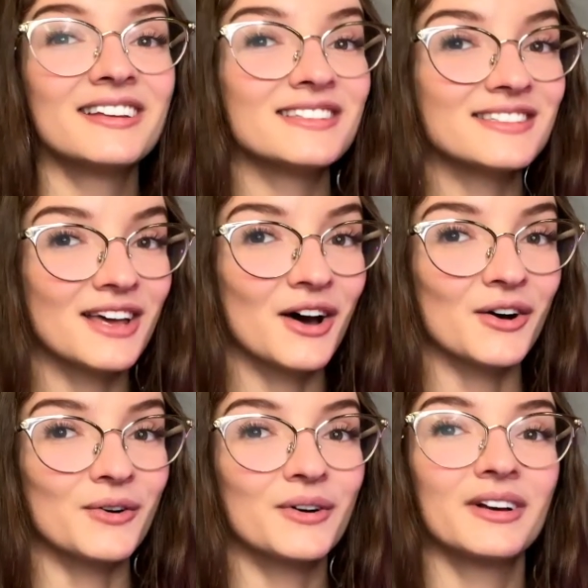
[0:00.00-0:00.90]

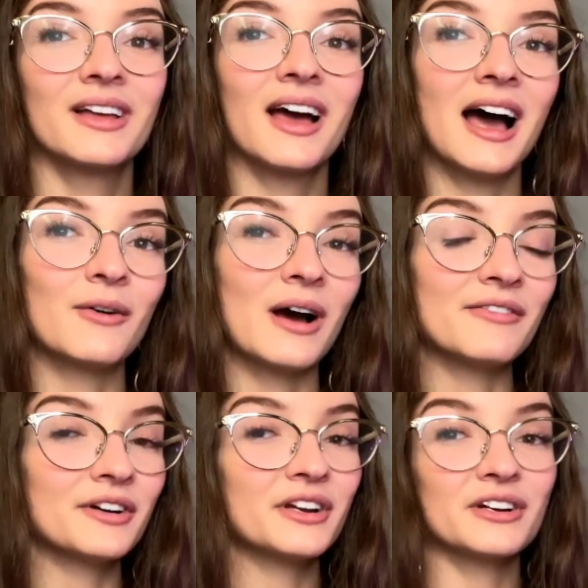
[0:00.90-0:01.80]
So,
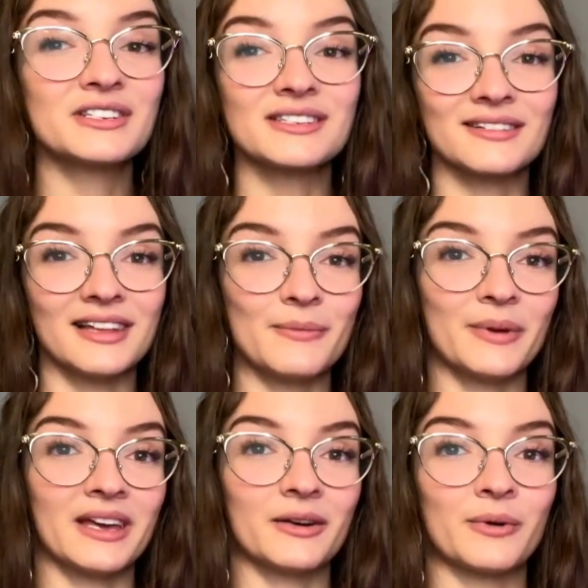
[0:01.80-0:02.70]
however you're
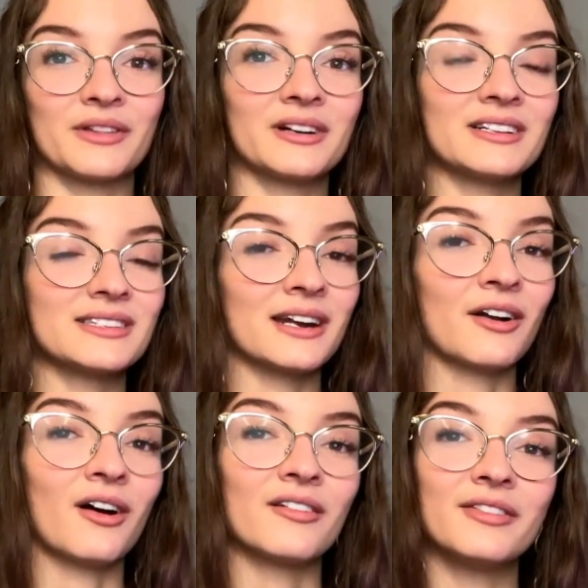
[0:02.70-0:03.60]
sleeping, whether it's in an
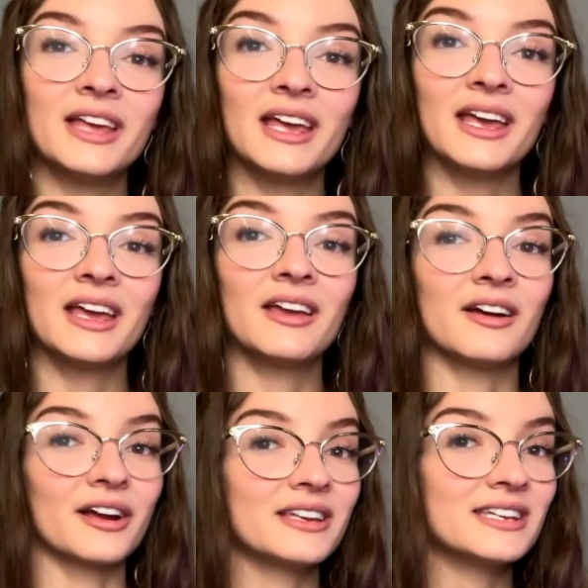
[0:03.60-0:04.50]
RV
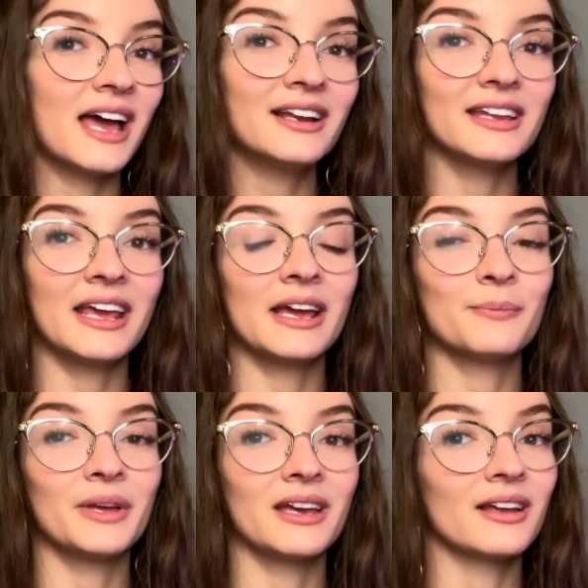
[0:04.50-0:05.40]
or tent
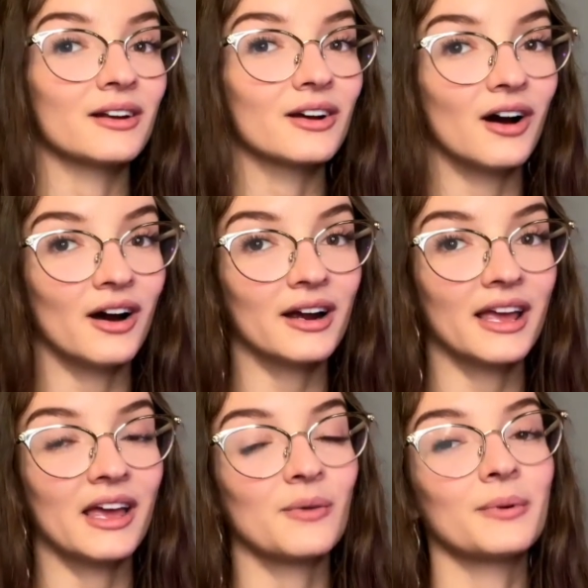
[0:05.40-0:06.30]
camping, car
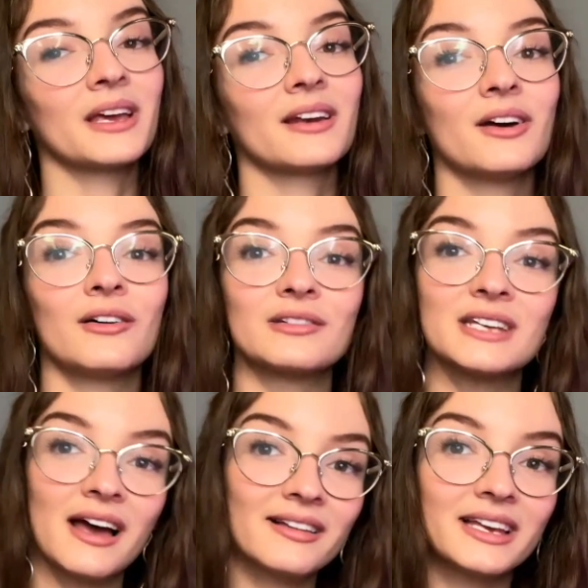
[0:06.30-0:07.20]
camping,
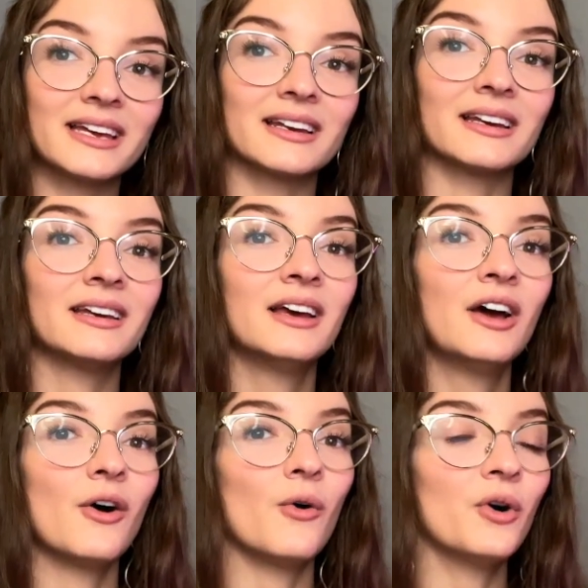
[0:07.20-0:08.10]
hoteling,
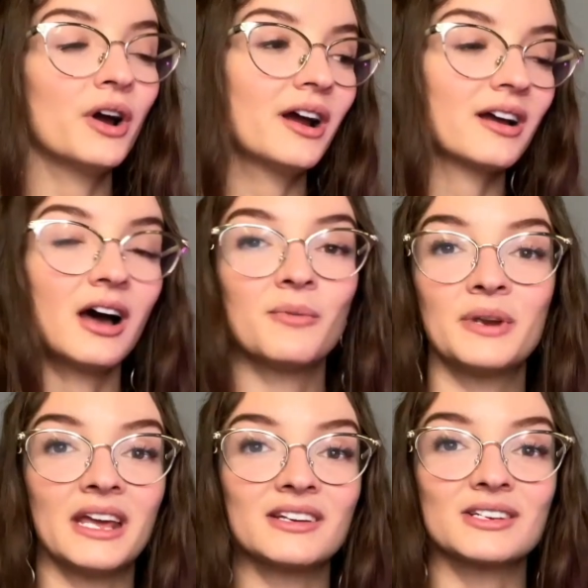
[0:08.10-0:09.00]
or a
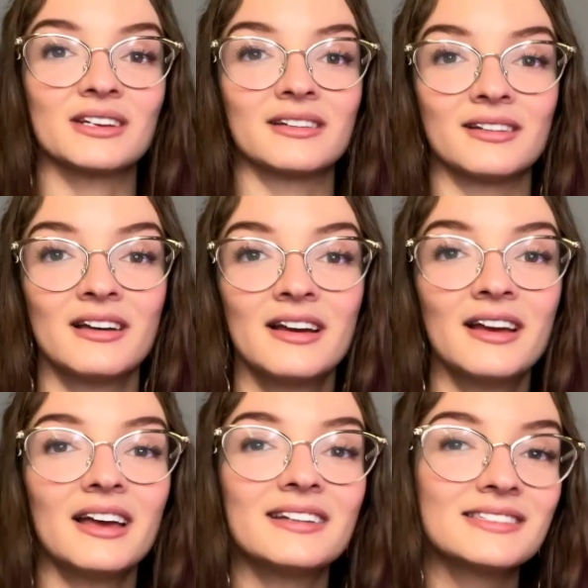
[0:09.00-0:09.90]
combination,
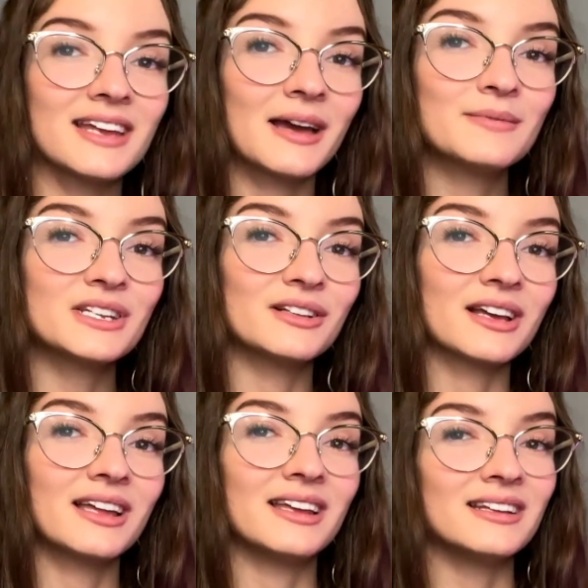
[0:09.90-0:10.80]
it's time to look
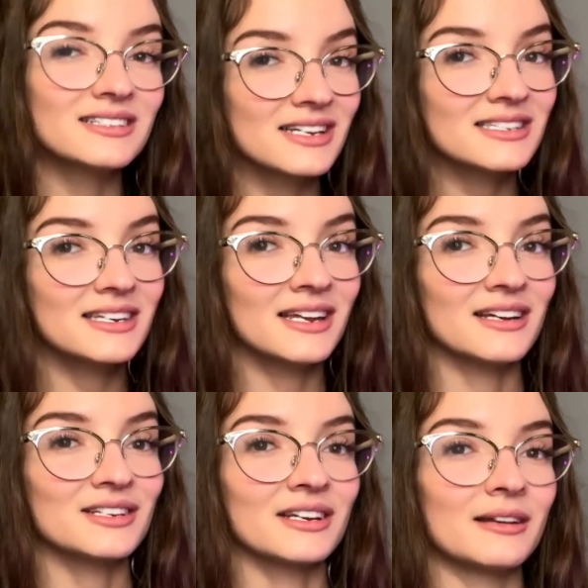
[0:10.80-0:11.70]
at each
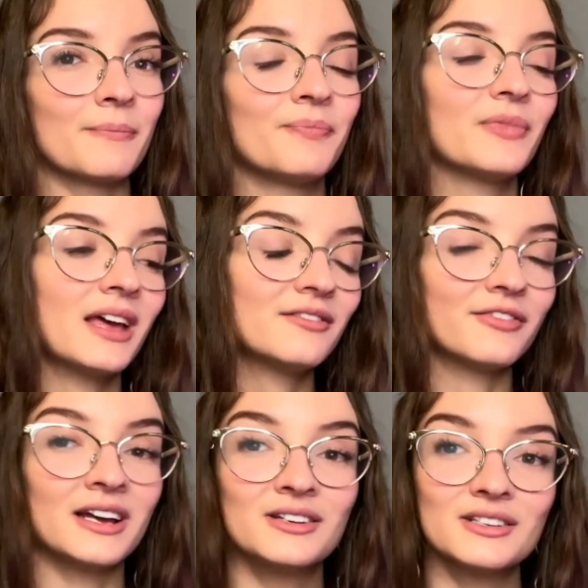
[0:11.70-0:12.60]
destination and
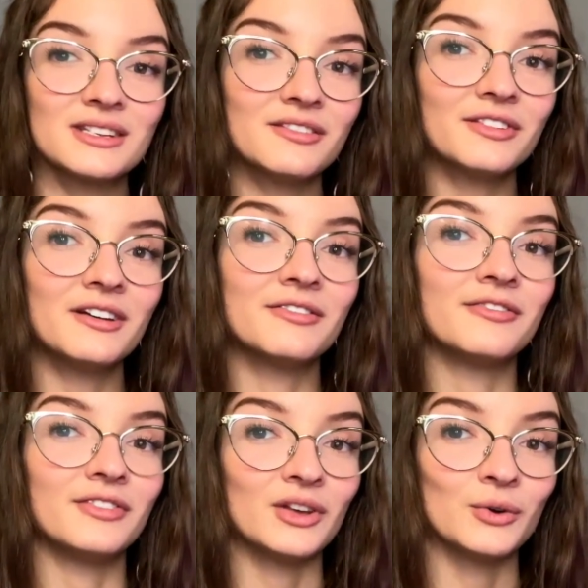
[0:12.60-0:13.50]
find yourself a
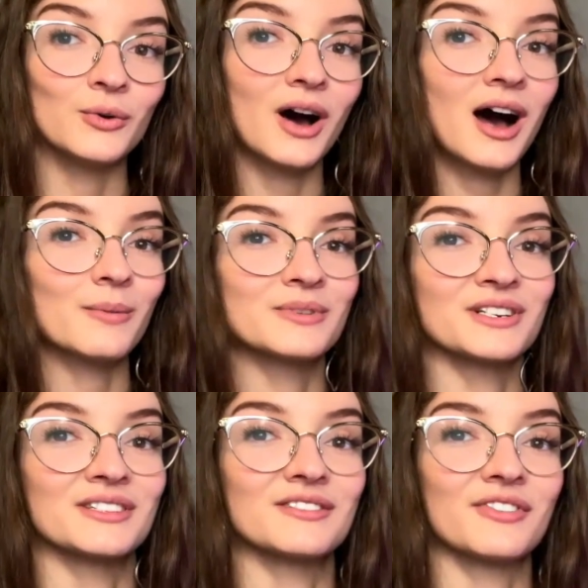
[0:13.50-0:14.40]
few
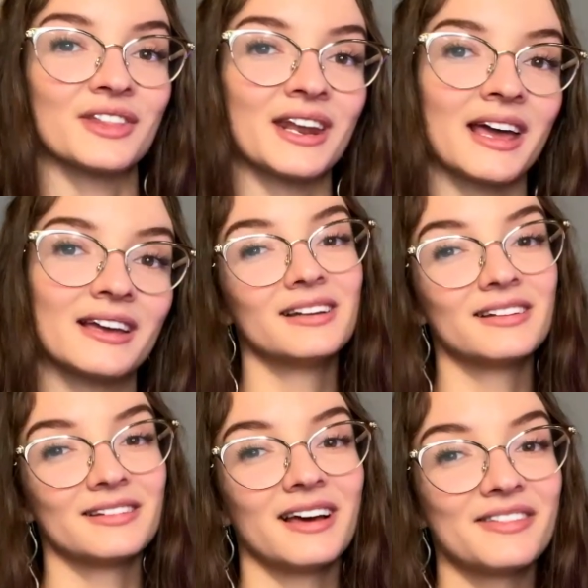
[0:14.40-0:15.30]
options for the night.
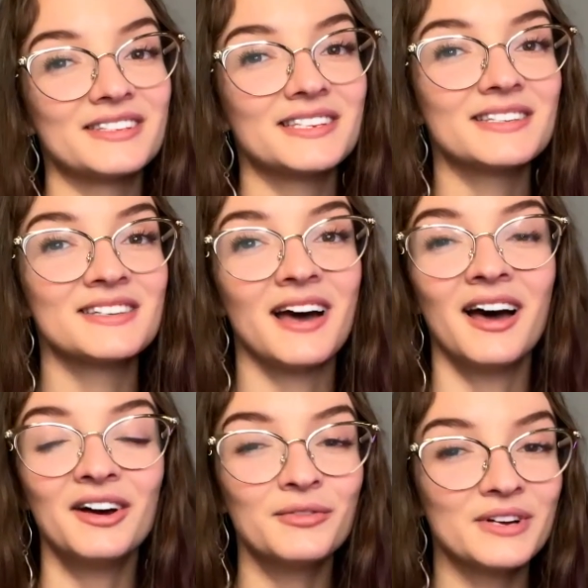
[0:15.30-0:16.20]
Now, this is
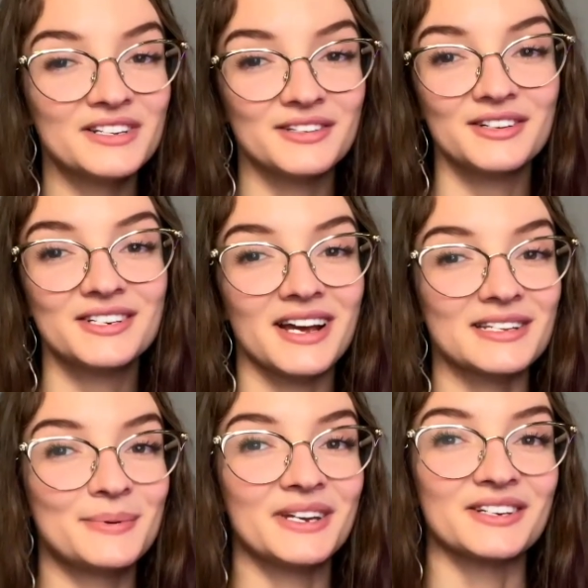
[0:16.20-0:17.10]
not a research
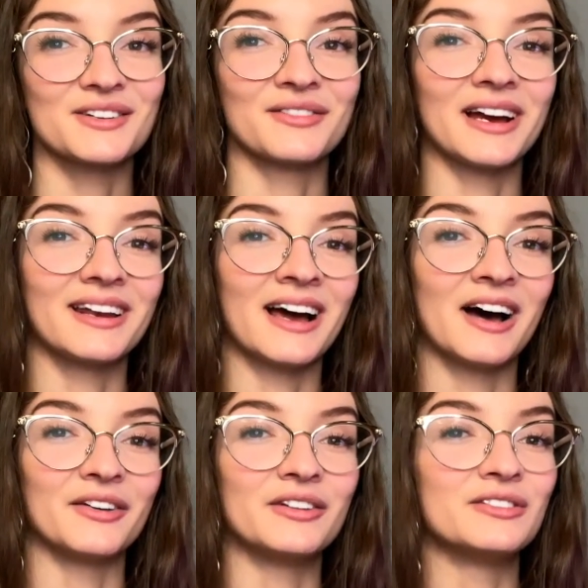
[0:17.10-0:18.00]
expedition right
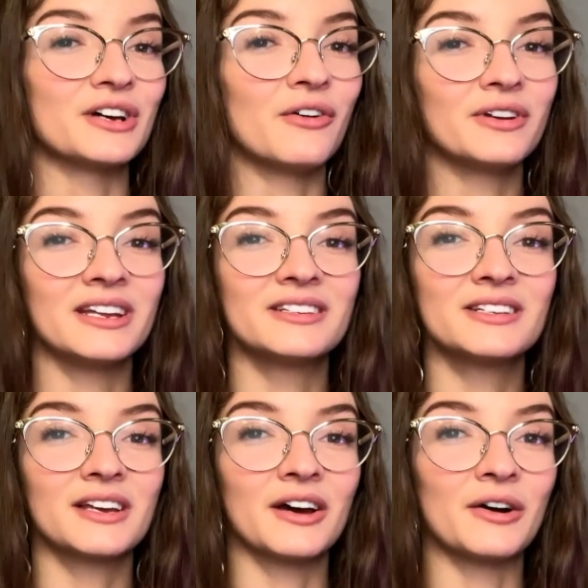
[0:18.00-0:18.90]
now. You don't need
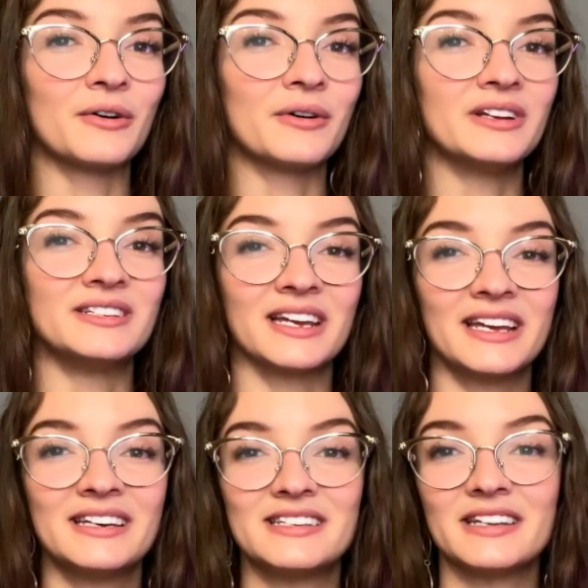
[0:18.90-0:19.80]
to go
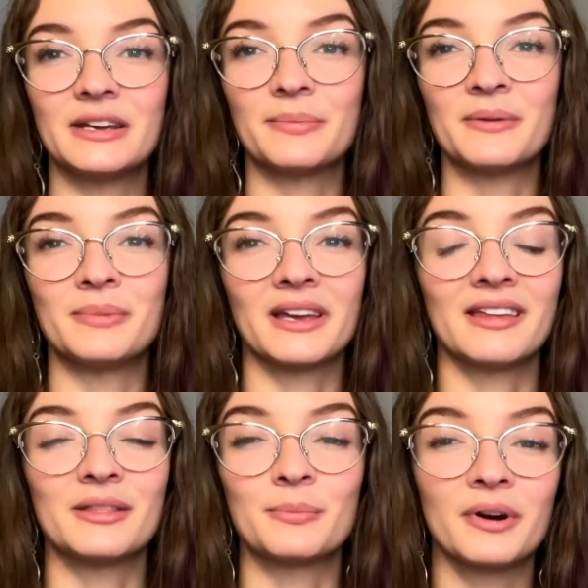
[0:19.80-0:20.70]
digging deep and
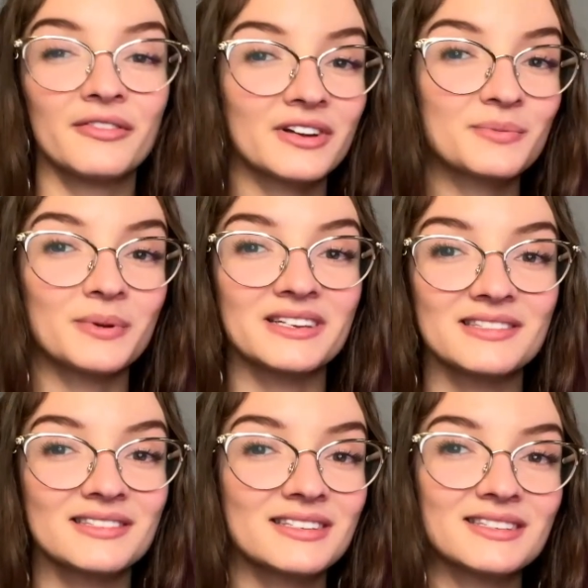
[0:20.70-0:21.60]
picking the perfect
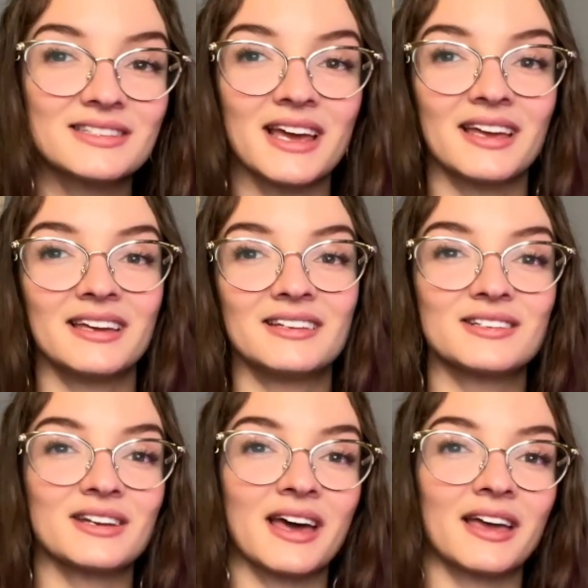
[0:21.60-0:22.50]
places to stay
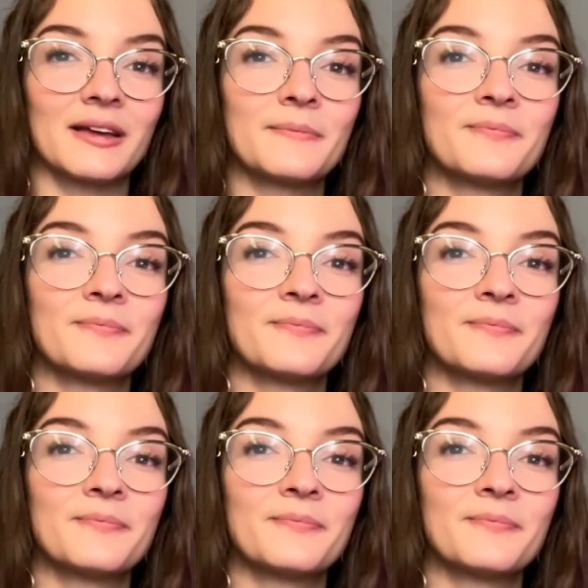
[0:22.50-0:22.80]
each night.